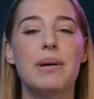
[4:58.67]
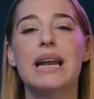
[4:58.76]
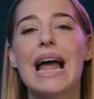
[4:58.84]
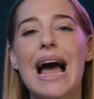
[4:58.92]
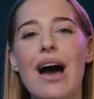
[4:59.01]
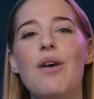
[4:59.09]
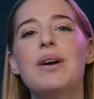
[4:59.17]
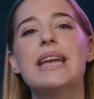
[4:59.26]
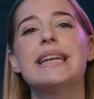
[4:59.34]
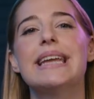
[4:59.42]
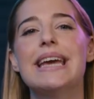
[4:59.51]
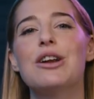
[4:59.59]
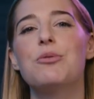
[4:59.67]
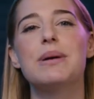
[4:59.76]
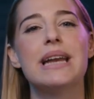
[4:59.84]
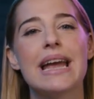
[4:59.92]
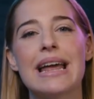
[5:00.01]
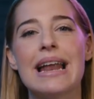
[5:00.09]
But how can Nano
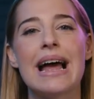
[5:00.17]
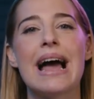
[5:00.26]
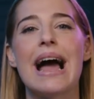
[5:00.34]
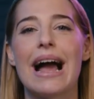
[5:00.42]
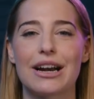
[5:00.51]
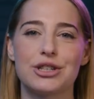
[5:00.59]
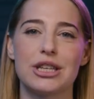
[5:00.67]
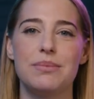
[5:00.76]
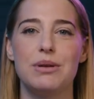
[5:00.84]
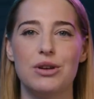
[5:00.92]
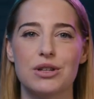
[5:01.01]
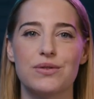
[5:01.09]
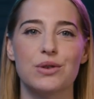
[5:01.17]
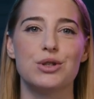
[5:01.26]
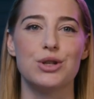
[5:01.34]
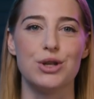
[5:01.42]
Banana actually be useful